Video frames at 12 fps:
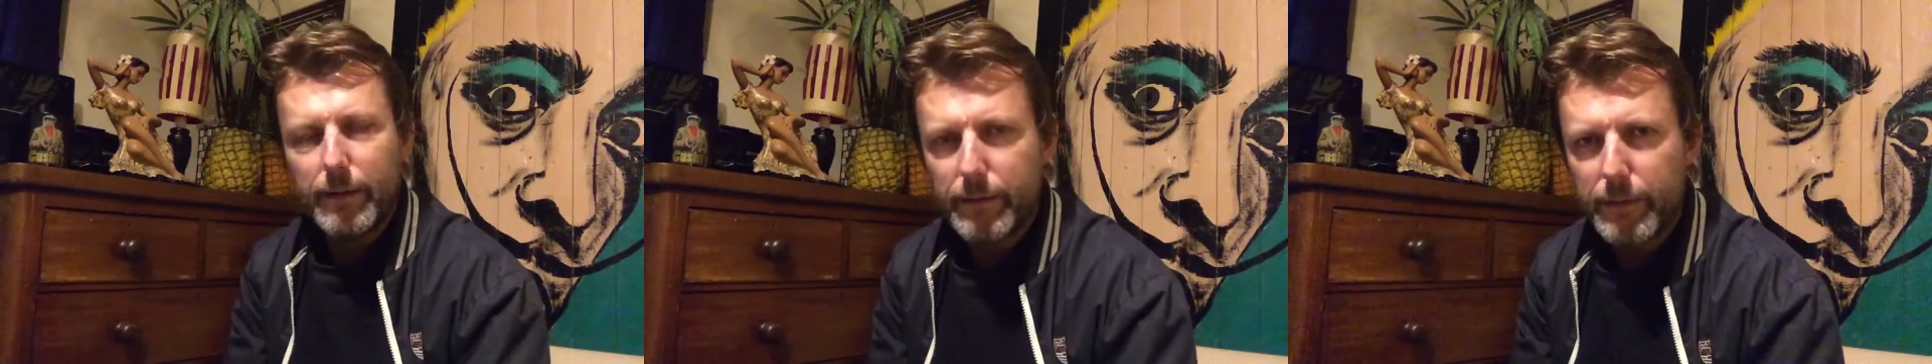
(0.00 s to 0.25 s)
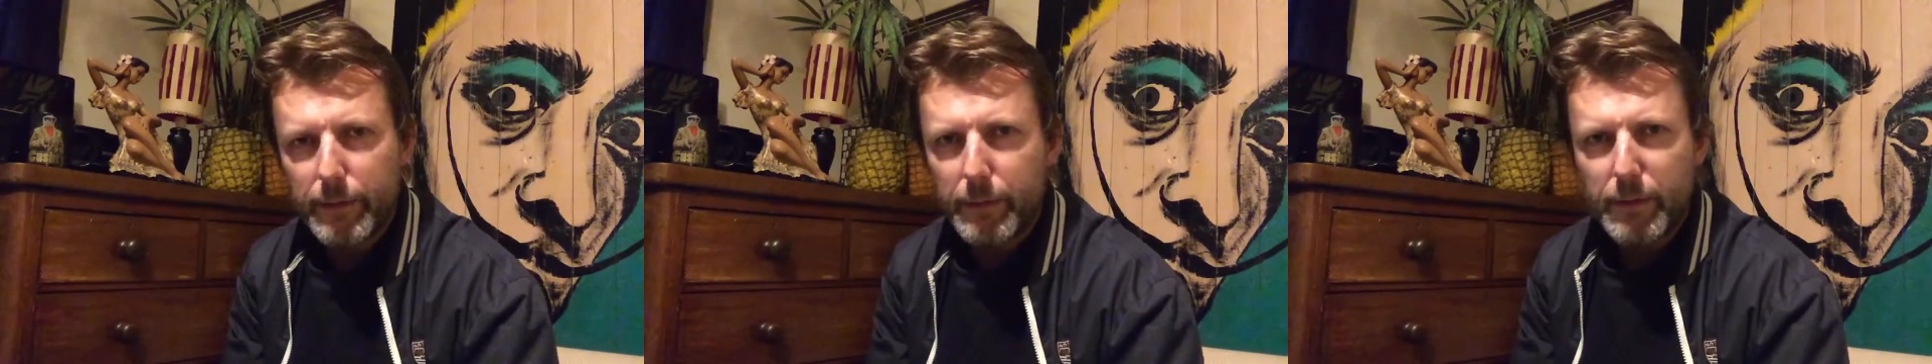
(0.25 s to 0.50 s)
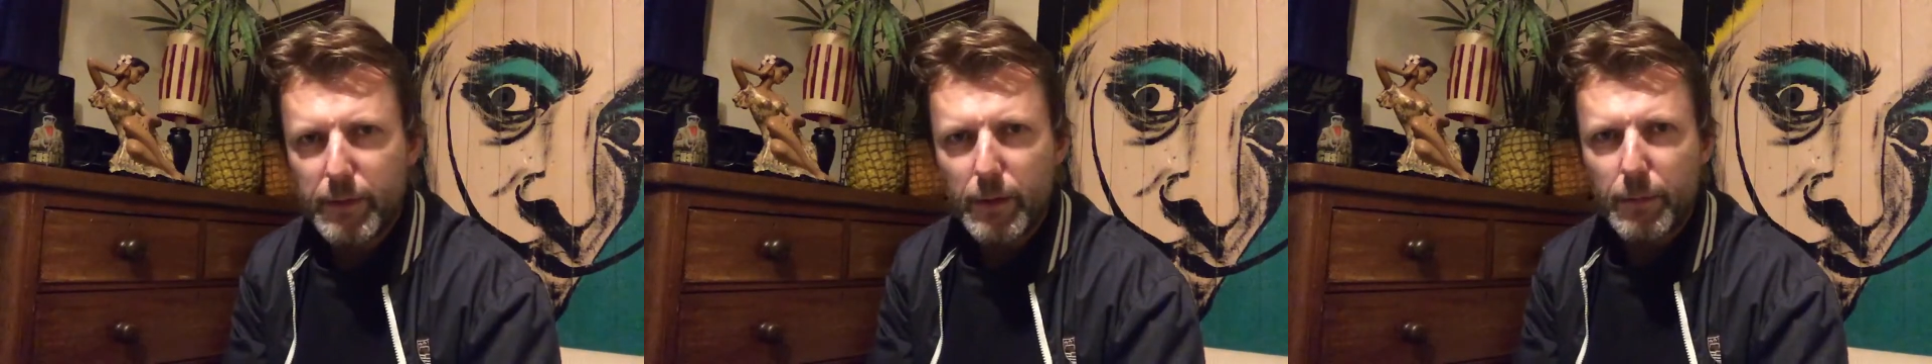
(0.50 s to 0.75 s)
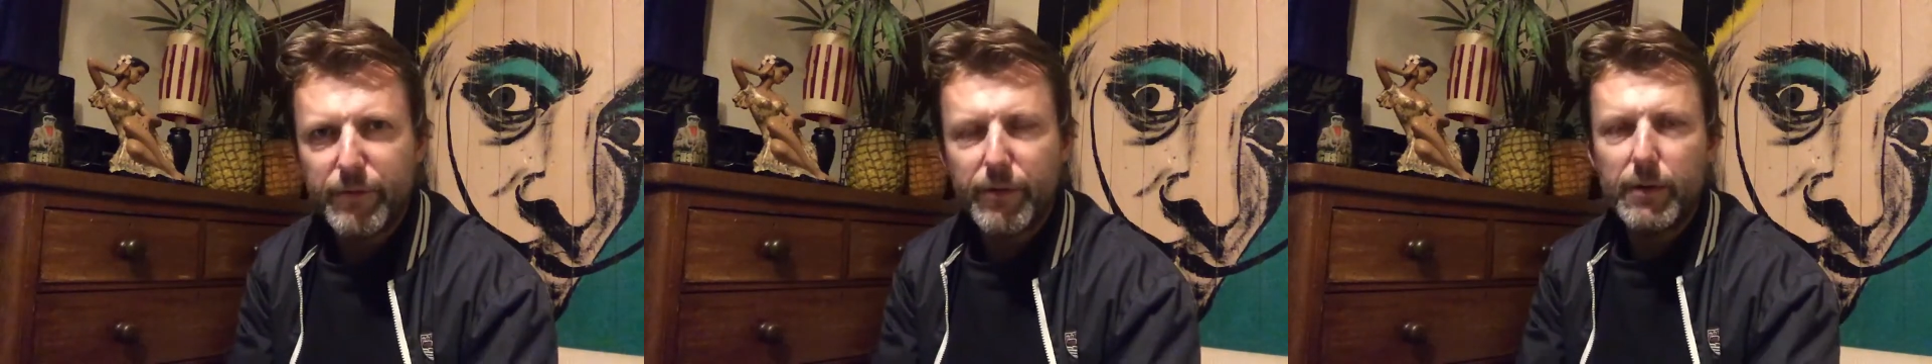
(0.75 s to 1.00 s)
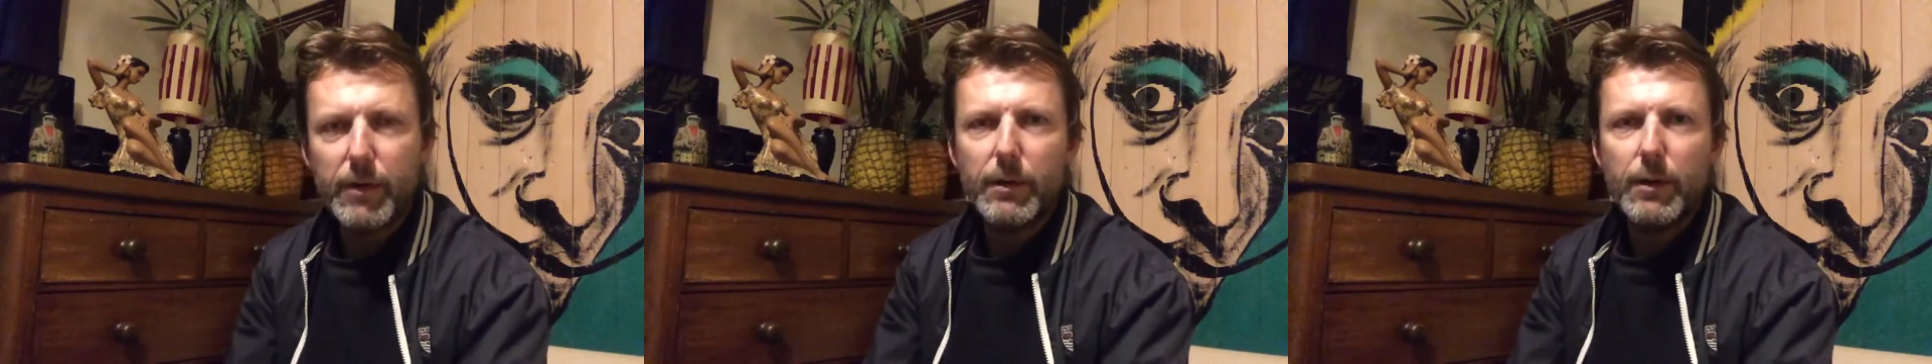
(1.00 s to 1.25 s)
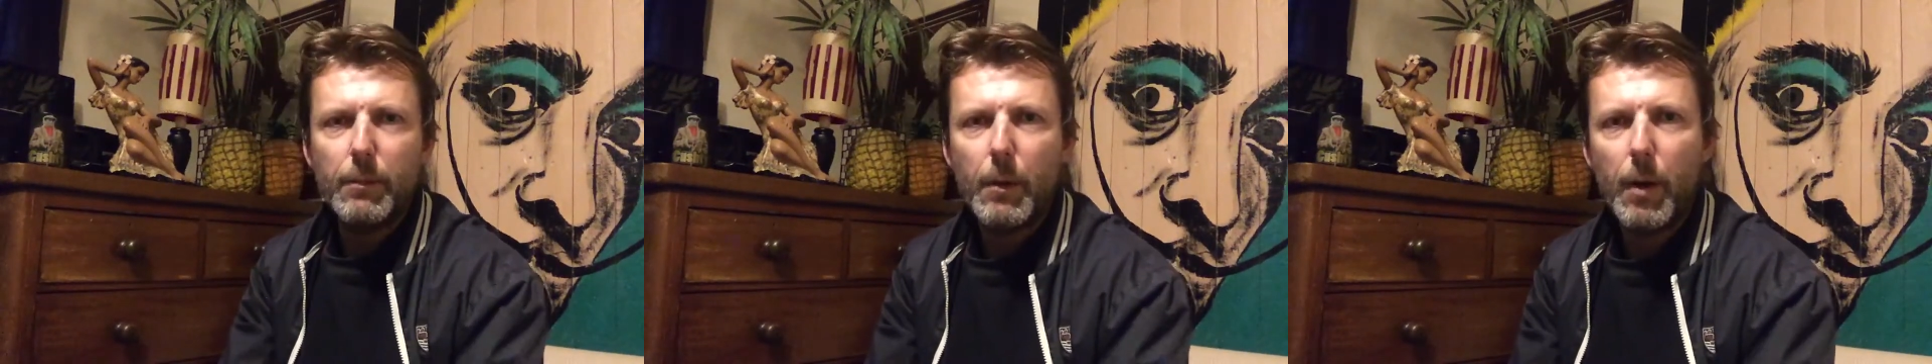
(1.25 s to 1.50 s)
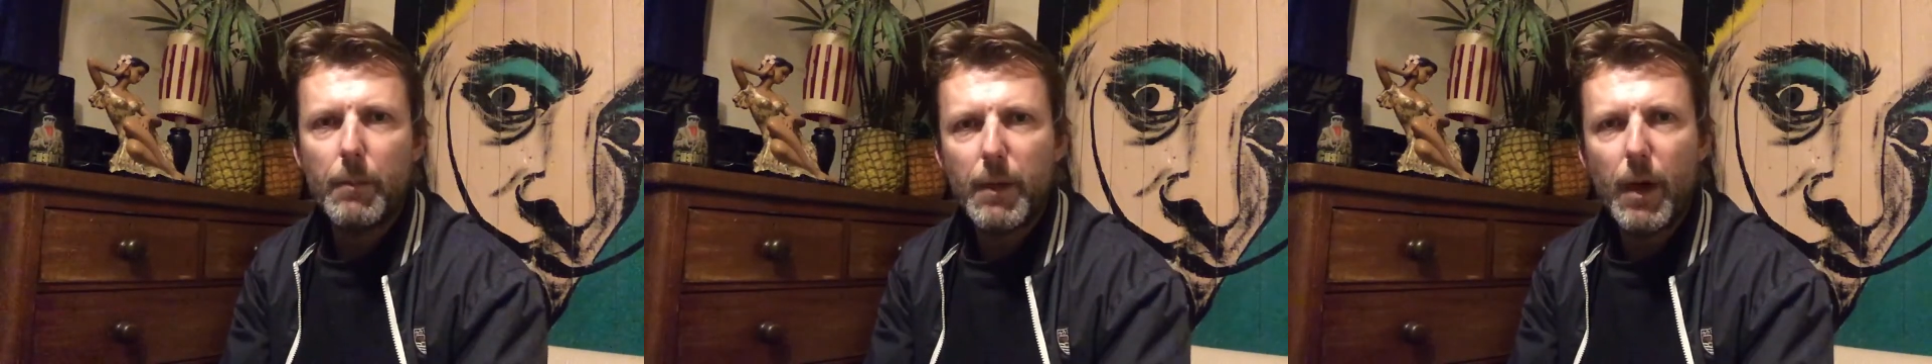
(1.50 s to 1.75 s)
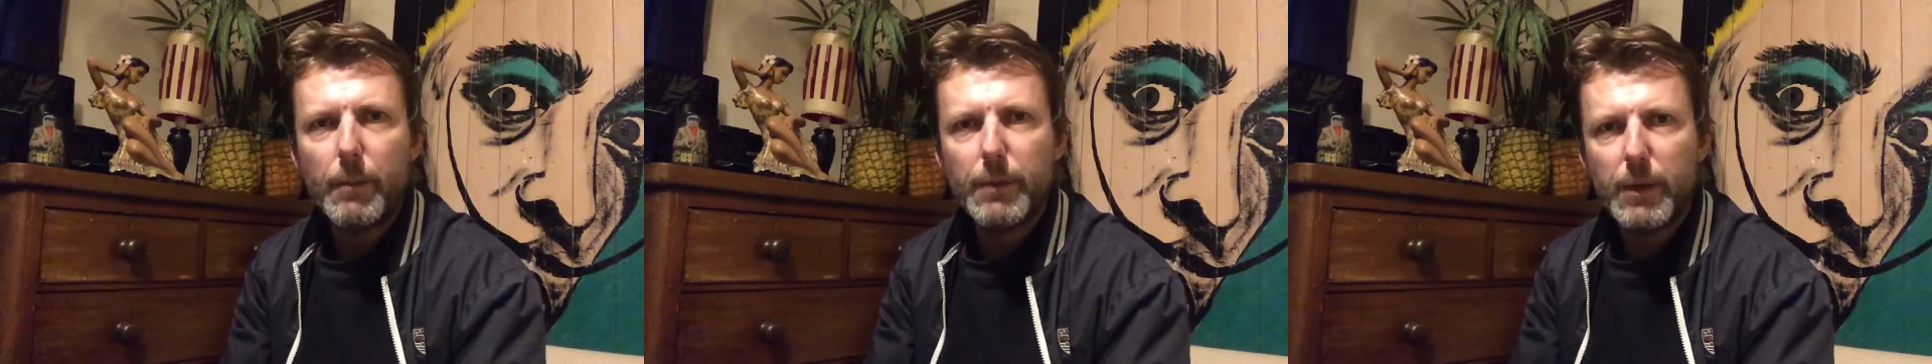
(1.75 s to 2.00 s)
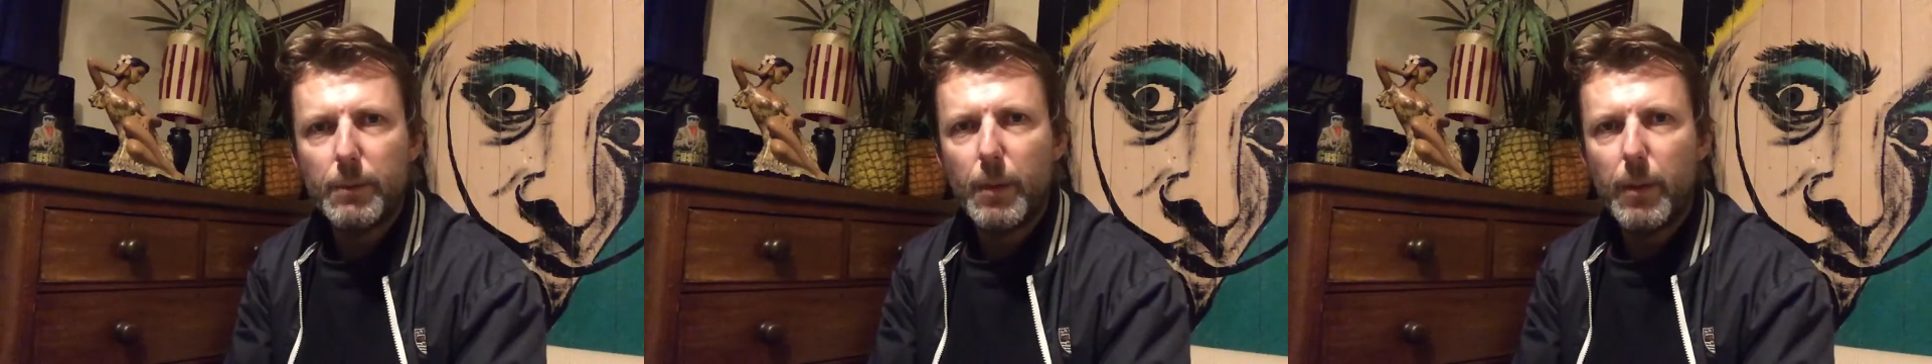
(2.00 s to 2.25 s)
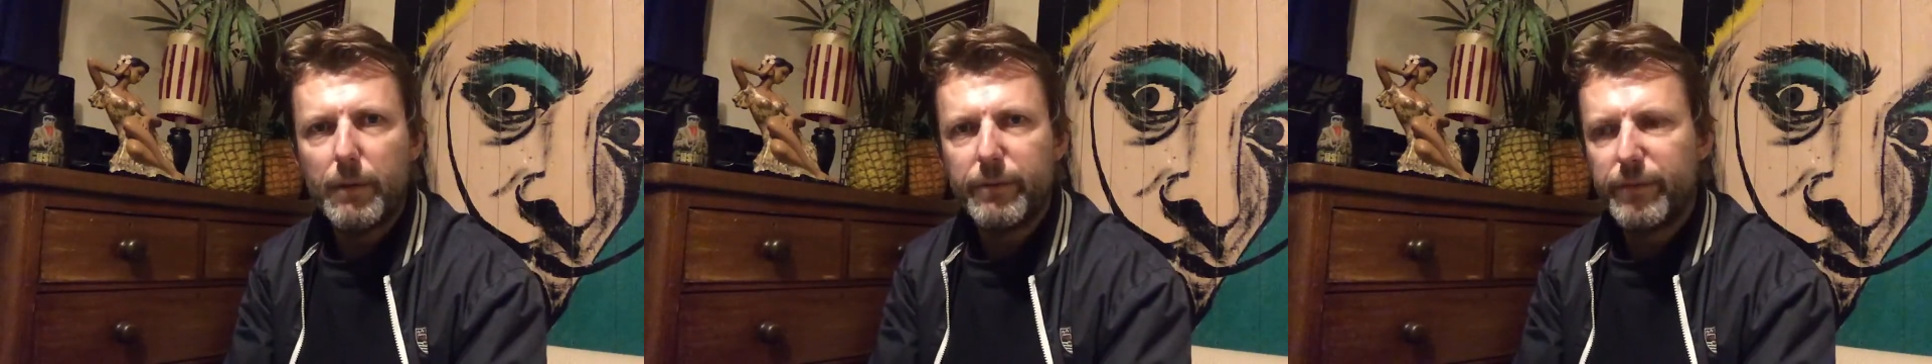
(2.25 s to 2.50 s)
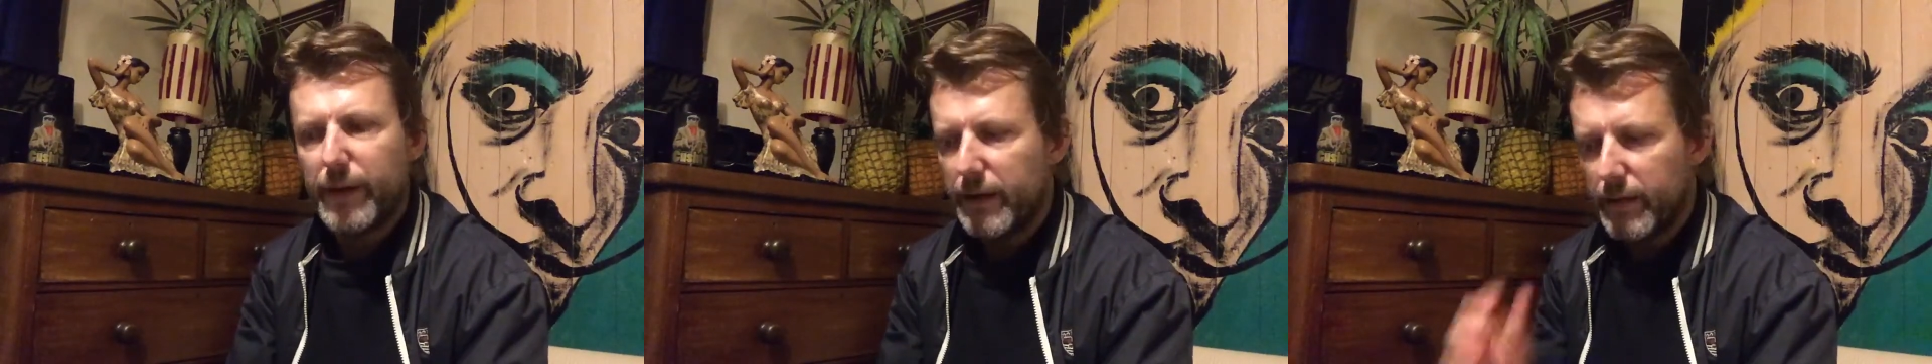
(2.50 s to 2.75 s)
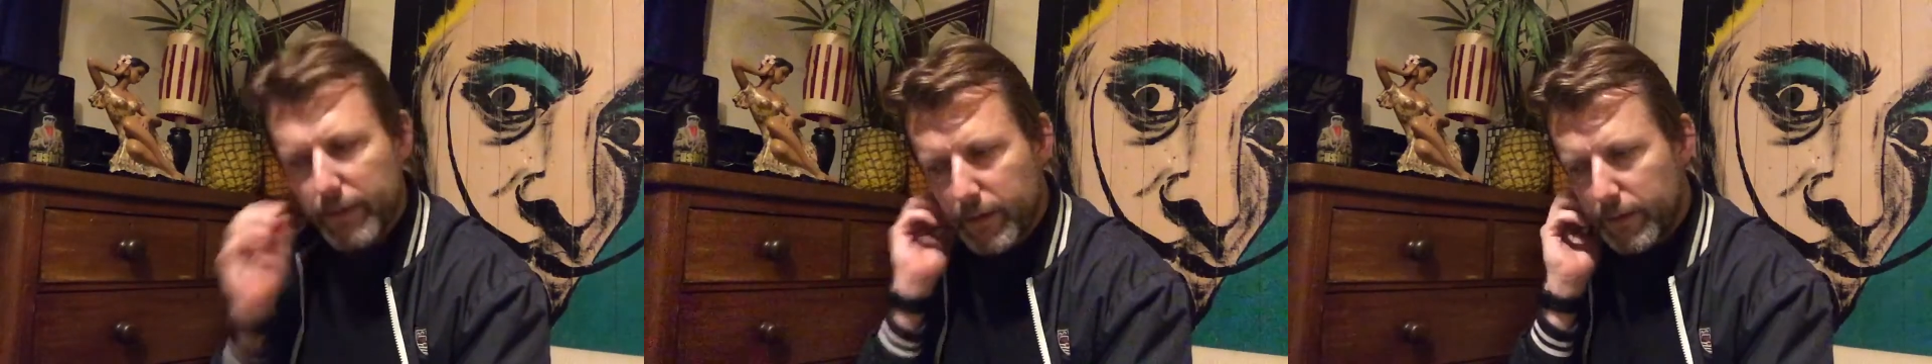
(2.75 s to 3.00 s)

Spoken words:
You're my fucking number. I'm your number one fan.